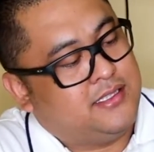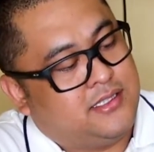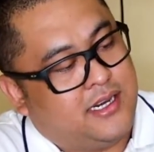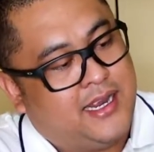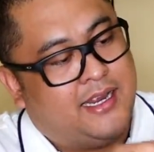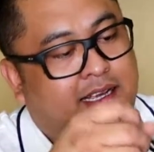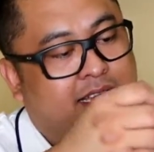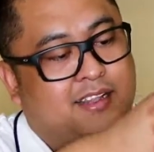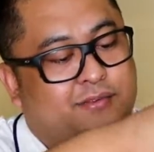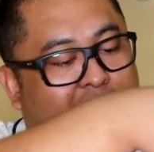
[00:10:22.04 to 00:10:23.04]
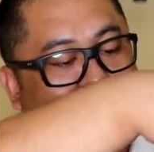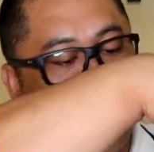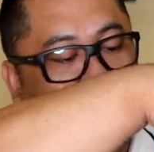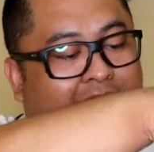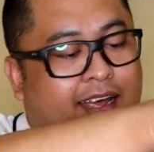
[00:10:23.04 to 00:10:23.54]
triangle with the
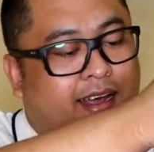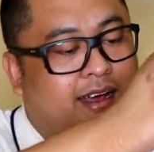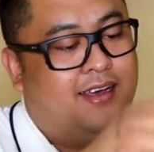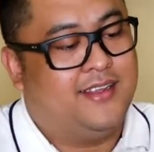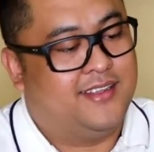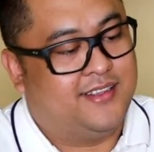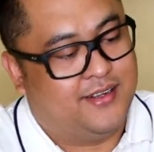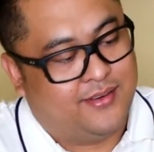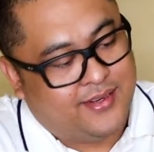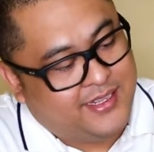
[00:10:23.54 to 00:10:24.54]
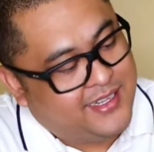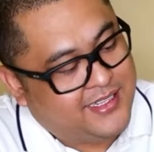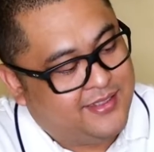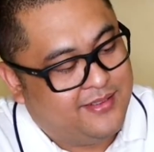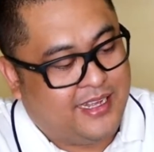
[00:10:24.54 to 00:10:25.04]
eye. I don't know what
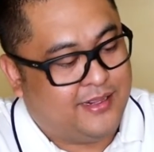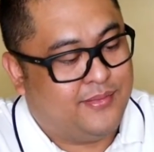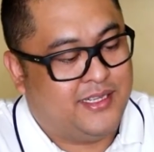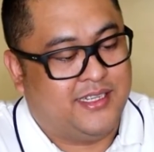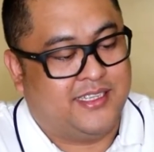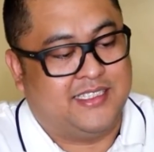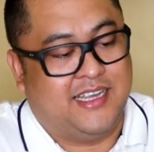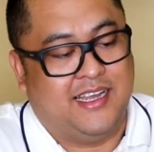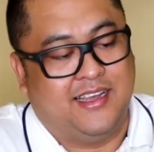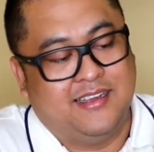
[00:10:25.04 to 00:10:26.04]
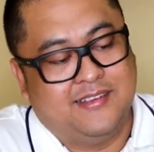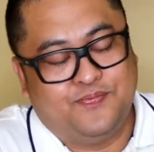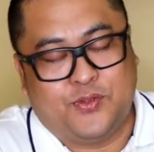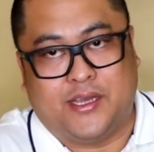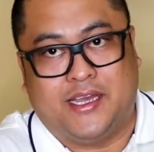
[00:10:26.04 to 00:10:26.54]
that means.
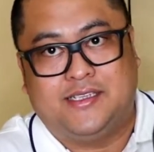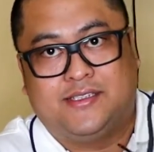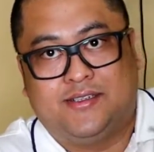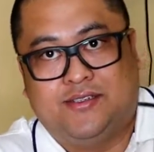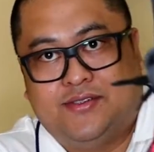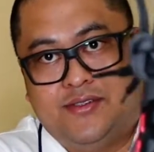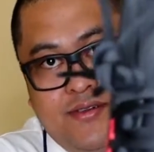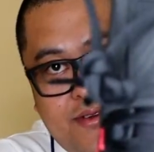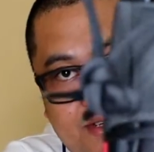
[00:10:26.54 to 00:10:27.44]
Okay, so yun.